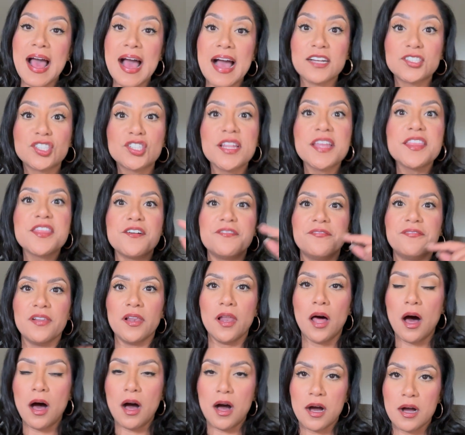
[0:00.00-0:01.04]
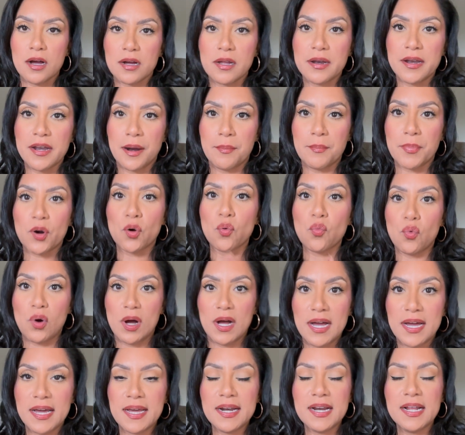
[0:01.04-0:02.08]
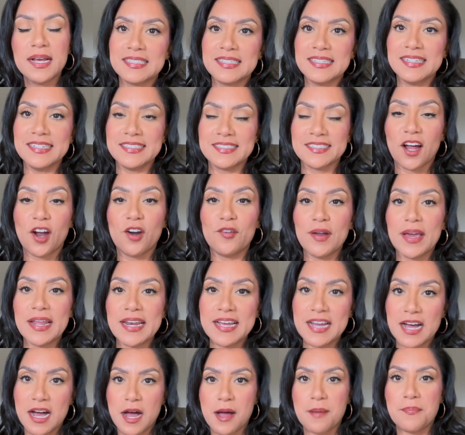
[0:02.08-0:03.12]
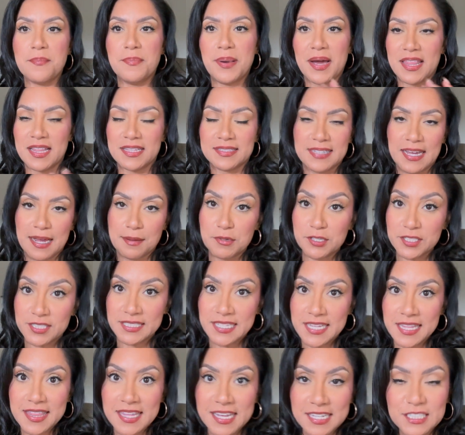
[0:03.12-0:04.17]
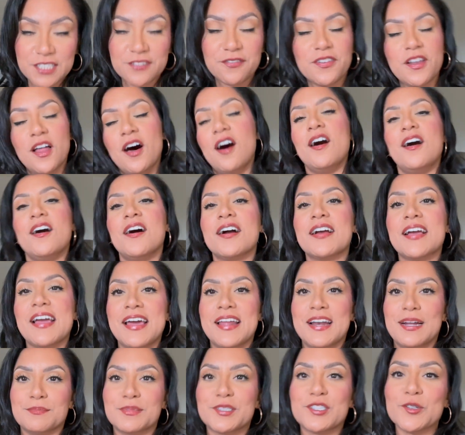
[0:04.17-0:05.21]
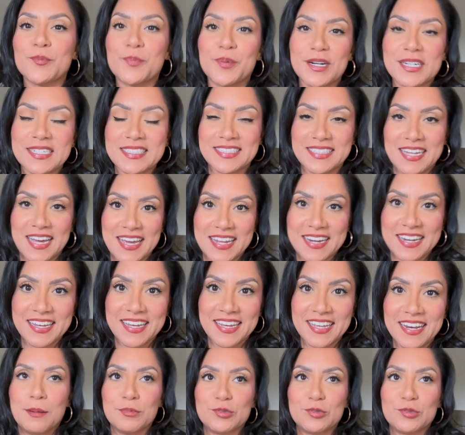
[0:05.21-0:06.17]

Actually, the vlog number one is already up by the time you see this vlog and I'm super excited.